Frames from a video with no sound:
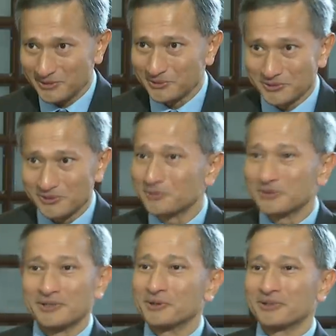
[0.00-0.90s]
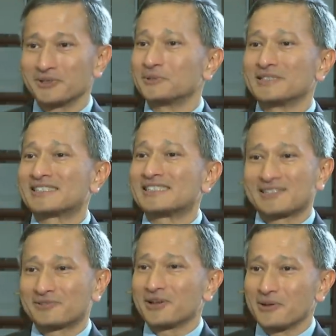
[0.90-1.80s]
you, you, would, know, you would see
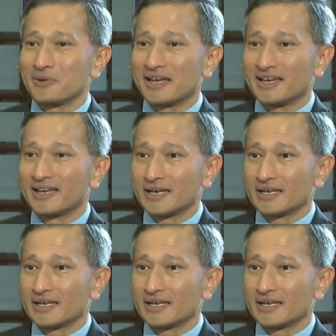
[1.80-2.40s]
straight away